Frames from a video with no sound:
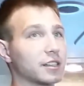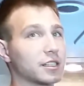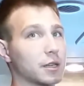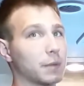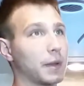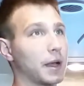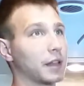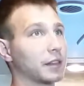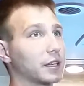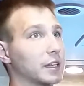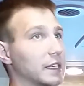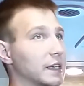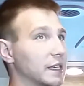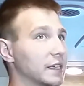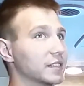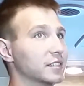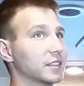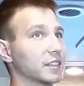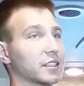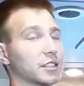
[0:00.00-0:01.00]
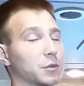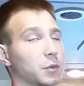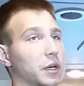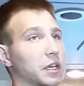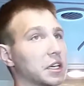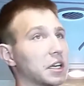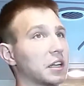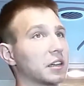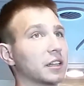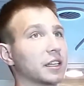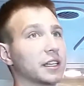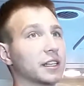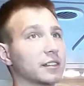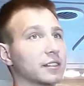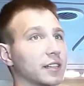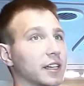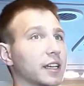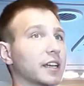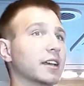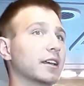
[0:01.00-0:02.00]
It's about the easiest way to clean a
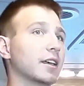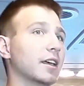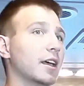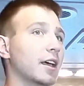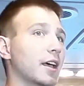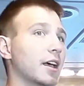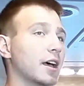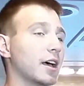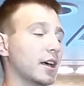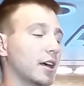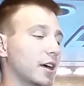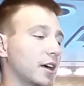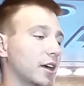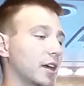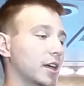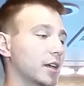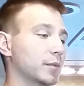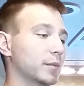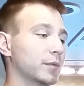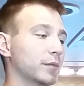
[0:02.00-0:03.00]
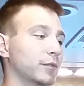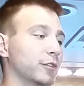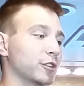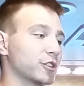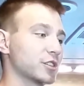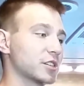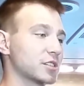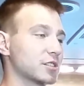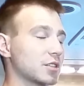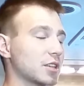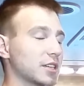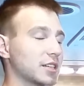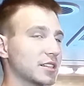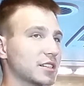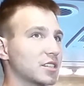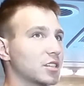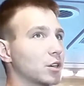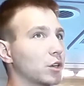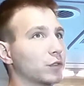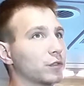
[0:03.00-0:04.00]
tank versus letting it
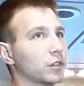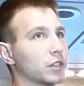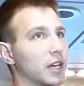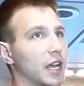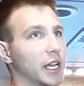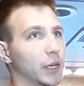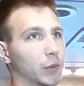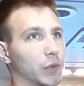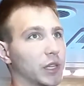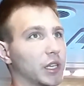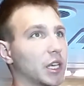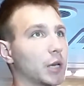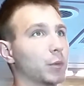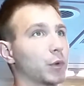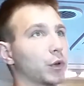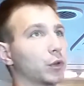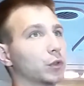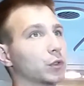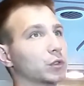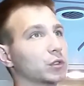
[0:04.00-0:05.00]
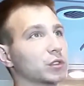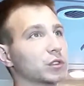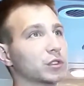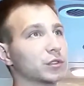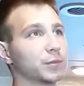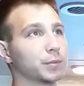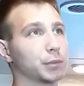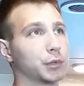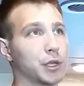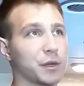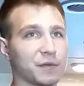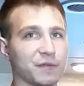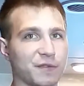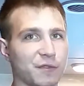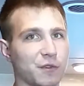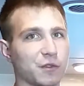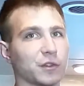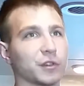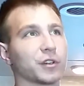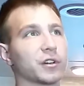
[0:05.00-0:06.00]
sit overnight with chemicals, plumb
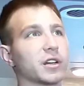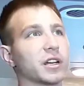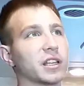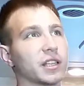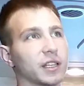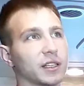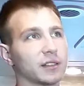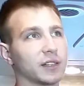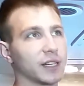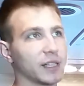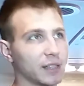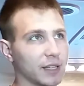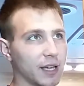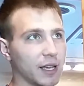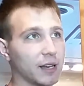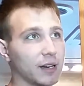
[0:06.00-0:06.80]
full, or anything like that.